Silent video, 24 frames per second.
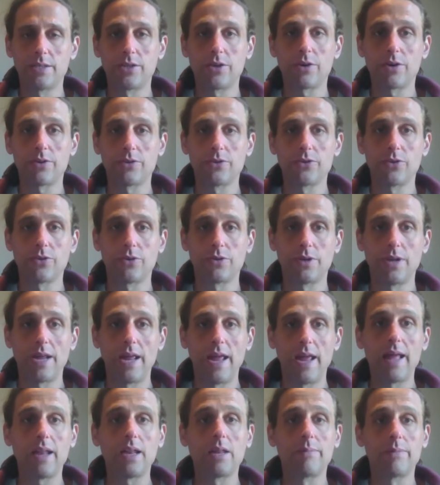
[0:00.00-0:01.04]
There are certain
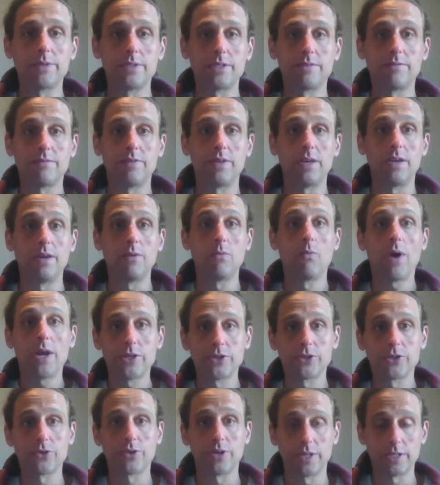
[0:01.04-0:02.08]
elements of the
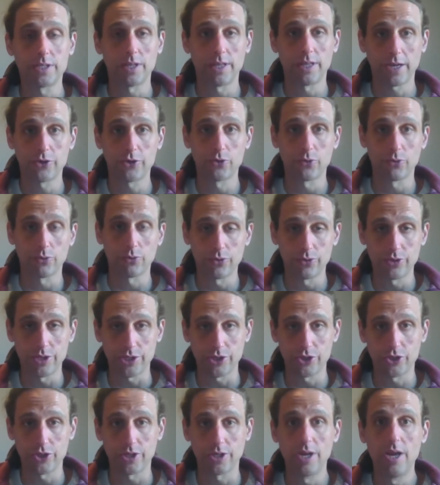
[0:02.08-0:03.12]
Western intellectual
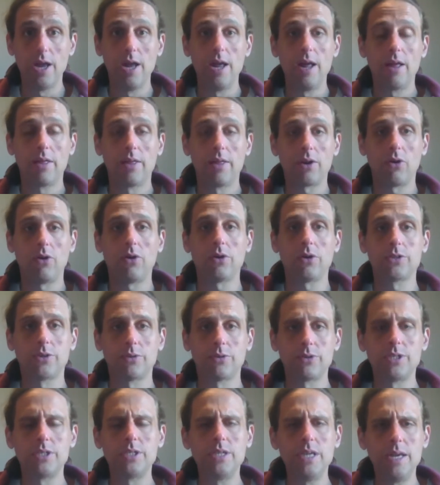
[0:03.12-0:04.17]
tradition that also
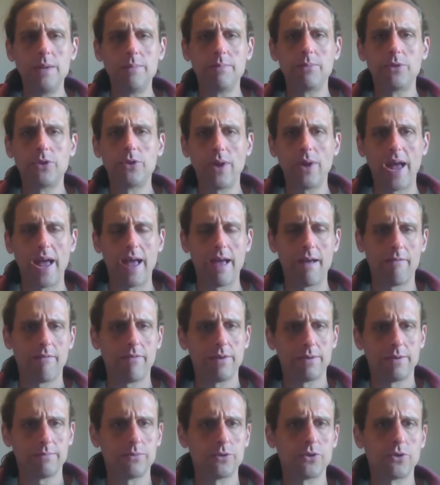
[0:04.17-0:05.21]
seem to have
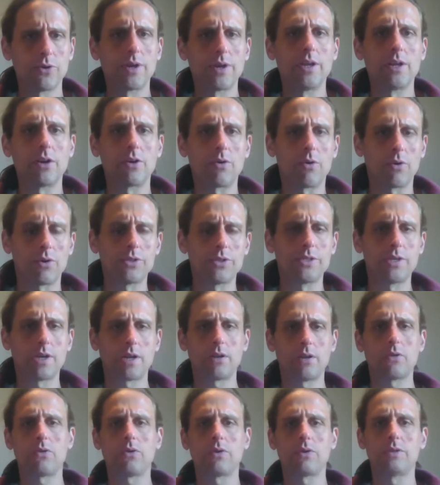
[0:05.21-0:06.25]
circular or
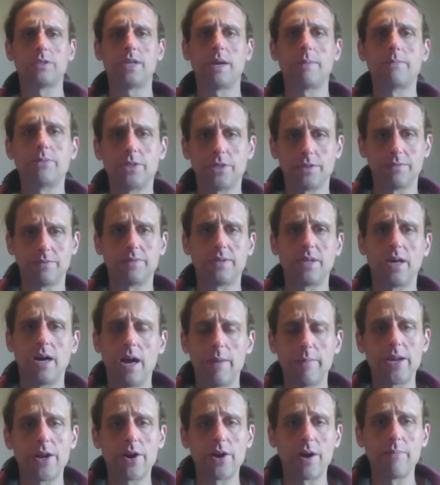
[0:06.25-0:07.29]
cyclical conceptions of
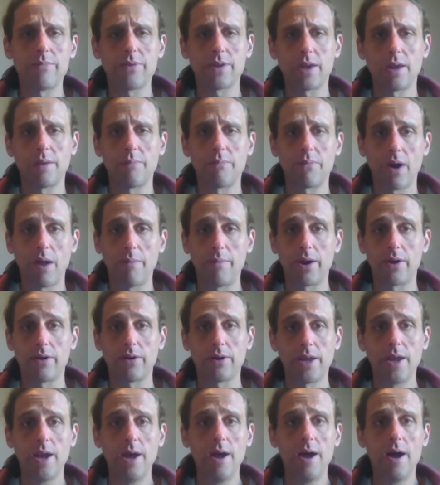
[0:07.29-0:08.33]
time. And here I'm thinking
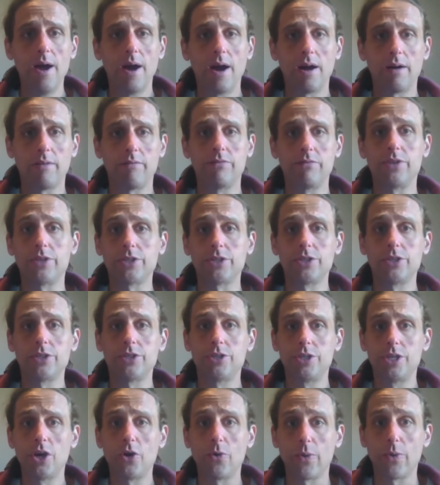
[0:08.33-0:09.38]
primarily of the
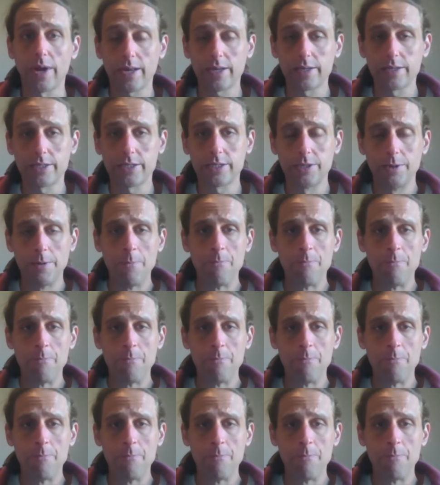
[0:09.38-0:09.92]
Stoics.